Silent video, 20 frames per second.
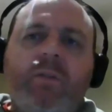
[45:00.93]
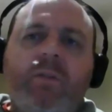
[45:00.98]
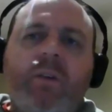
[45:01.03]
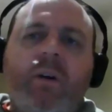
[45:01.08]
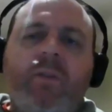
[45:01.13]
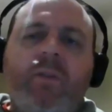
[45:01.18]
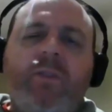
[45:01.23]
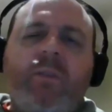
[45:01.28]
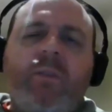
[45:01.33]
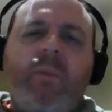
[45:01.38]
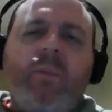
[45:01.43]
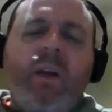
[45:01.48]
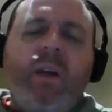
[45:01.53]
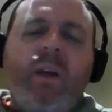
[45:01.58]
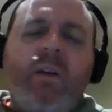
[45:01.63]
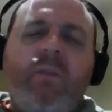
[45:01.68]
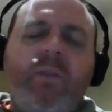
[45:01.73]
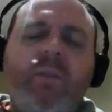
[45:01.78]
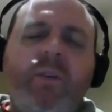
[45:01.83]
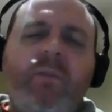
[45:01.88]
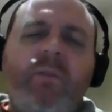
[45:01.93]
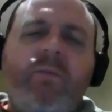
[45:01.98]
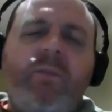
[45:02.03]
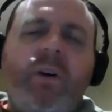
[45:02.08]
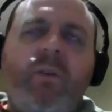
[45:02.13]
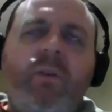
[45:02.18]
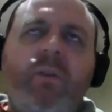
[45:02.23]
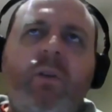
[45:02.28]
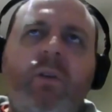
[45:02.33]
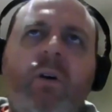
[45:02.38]
So to me, it
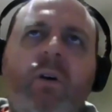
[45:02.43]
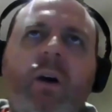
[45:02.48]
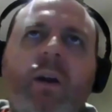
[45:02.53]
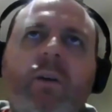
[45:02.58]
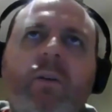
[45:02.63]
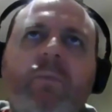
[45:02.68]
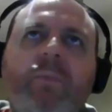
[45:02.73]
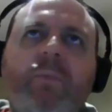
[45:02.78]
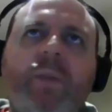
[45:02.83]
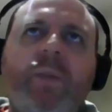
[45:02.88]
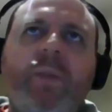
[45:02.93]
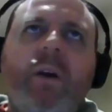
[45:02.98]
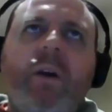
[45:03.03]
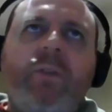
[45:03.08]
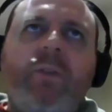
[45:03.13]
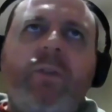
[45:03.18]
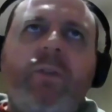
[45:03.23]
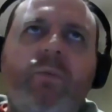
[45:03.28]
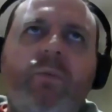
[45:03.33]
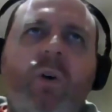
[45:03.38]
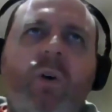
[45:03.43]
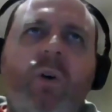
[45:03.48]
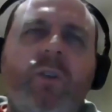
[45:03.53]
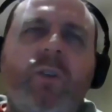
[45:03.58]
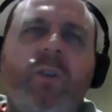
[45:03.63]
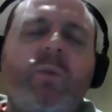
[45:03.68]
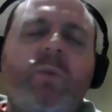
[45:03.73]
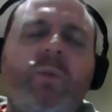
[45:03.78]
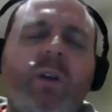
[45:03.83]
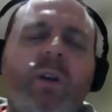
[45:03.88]
felt like the
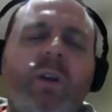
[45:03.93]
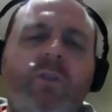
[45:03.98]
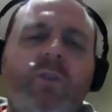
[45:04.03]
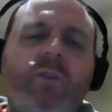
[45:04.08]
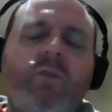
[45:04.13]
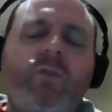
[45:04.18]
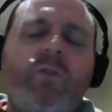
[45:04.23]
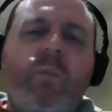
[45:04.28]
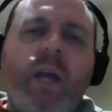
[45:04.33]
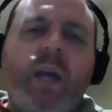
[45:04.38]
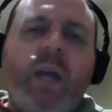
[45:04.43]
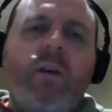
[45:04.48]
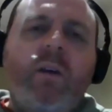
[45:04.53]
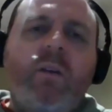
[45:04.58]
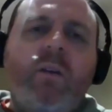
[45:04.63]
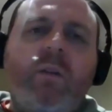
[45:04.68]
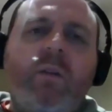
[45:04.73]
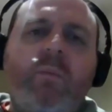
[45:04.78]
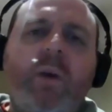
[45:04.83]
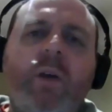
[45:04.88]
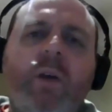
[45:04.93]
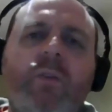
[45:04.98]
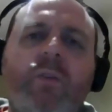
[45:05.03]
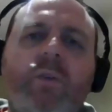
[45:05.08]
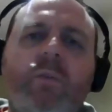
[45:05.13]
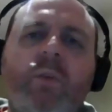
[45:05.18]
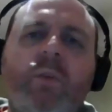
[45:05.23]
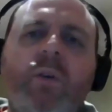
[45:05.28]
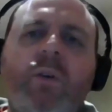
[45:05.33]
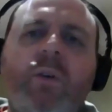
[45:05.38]
writers were going to try and make the
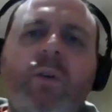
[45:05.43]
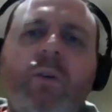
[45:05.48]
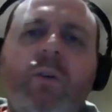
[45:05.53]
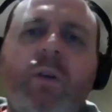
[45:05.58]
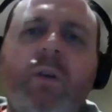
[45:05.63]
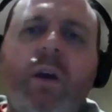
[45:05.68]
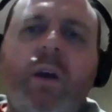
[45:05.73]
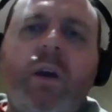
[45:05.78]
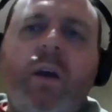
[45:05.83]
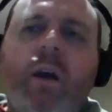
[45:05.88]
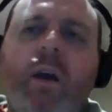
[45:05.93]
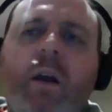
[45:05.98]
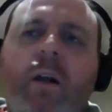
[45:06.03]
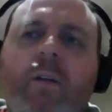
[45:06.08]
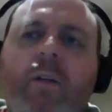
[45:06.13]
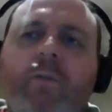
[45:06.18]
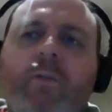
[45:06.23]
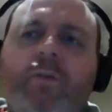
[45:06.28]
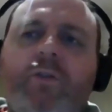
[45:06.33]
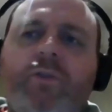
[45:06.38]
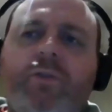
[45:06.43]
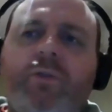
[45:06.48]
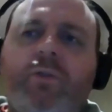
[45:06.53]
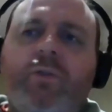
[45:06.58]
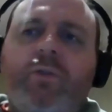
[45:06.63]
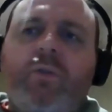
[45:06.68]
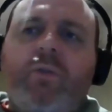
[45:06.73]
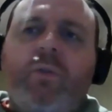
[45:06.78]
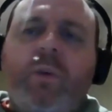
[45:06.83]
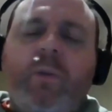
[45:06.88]
mother immune
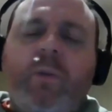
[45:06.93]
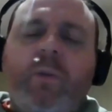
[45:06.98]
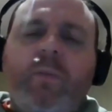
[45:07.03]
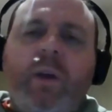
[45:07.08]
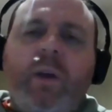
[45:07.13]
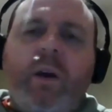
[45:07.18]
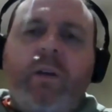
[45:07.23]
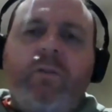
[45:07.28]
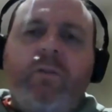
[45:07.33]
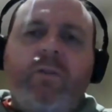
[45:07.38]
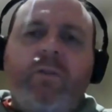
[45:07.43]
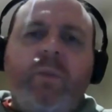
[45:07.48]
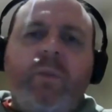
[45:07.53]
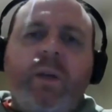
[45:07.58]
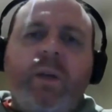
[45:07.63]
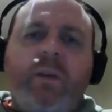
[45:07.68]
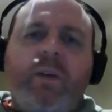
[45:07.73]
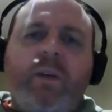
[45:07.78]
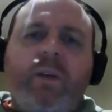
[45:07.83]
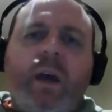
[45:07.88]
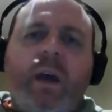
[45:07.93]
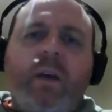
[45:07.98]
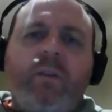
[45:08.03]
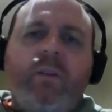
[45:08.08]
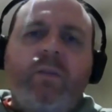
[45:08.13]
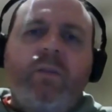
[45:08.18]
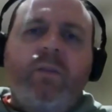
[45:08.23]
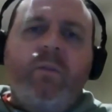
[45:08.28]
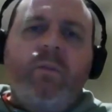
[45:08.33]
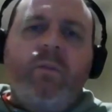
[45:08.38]
to zombie
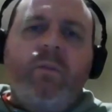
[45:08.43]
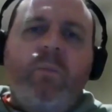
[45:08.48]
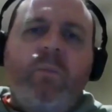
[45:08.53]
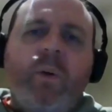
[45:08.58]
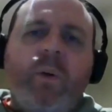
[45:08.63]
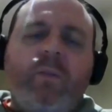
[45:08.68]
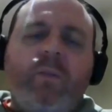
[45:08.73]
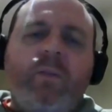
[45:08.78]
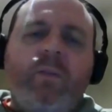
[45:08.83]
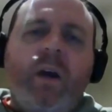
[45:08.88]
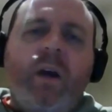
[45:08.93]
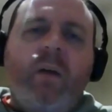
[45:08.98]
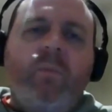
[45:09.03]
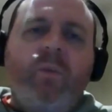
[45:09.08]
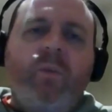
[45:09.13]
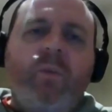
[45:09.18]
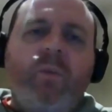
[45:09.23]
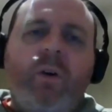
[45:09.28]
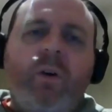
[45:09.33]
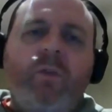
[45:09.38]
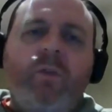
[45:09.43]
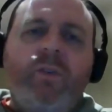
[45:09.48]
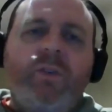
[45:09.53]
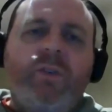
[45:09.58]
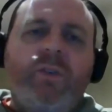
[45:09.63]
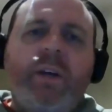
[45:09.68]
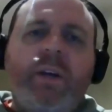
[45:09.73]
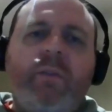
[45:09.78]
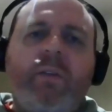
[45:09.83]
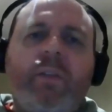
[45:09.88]
attacks. But look, I'll
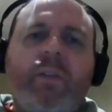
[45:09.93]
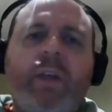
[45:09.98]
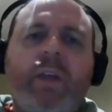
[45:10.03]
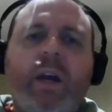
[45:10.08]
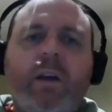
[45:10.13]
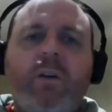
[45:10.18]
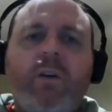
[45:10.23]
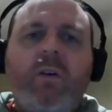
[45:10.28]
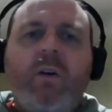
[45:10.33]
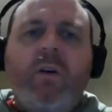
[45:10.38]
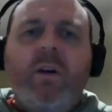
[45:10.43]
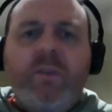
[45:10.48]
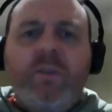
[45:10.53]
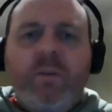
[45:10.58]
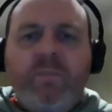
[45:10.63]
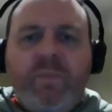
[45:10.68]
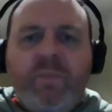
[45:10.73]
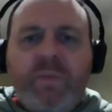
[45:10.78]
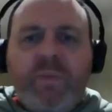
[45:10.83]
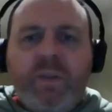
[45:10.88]
just leave it at that, guys.